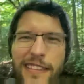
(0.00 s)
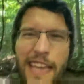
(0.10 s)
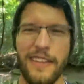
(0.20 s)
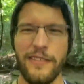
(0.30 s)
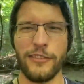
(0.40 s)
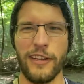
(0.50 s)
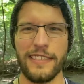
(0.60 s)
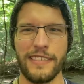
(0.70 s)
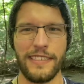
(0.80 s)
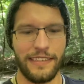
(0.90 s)
kind of
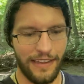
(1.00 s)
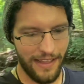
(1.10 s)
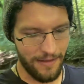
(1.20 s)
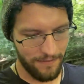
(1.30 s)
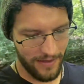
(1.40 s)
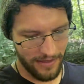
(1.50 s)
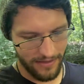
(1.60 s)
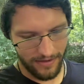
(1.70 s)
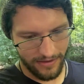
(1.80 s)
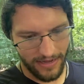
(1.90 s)
interesting,
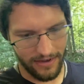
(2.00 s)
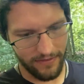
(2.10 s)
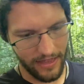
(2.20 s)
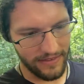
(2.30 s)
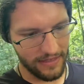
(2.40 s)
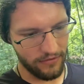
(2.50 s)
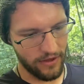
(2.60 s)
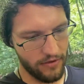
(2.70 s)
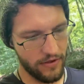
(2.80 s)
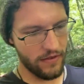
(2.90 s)
the kind of things that you
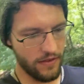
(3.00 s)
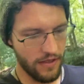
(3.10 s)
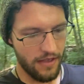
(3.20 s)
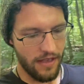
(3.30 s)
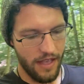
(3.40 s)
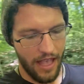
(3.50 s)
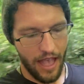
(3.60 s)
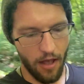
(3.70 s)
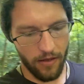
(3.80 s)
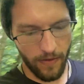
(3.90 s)
notice.
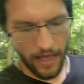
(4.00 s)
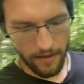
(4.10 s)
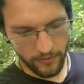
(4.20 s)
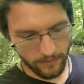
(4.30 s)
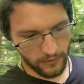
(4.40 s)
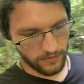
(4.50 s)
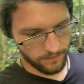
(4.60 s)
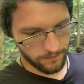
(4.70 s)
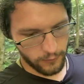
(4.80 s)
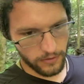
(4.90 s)
I'll have some good
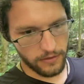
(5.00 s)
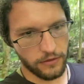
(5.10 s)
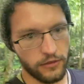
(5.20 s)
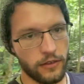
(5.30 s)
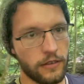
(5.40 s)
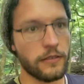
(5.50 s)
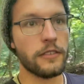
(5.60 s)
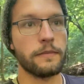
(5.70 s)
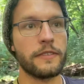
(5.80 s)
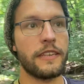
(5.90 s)
footage or
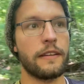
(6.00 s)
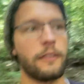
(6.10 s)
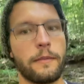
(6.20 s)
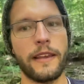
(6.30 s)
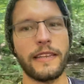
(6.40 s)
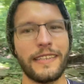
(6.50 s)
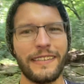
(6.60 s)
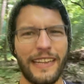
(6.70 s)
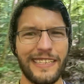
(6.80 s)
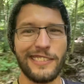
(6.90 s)
some stuff on my
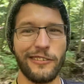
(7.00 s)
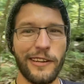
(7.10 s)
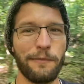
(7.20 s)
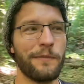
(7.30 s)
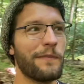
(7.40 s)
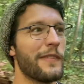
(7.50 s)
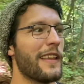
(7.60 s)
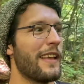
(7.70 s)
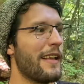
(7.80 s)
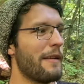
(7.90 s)
Instagram.
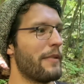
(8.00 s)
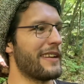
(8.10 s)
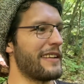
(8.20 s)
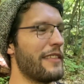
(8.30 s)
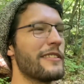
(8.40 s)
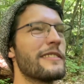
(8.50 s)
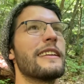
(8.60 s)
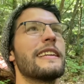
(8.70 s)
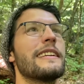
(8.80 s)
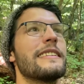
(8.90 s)
But another
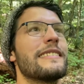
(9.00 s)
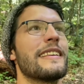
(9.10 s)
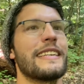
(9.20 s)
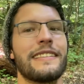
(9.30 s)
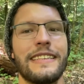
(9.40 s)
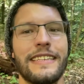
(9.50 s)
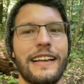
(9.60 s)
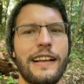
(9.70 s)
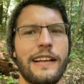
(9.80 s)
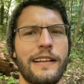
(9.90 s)
thing is like
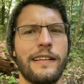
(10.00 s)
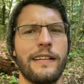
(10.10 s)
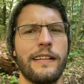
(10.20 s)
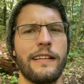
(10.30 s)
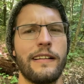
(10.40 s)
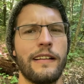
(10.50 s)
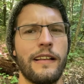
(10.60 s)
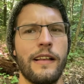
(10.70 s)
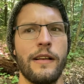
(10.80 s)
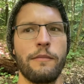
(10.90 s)

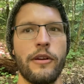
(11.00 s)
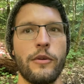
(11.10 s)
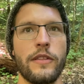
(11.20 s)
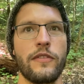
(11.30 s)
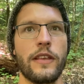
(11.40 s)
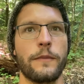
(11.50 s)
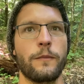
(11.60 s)
bro, it's like,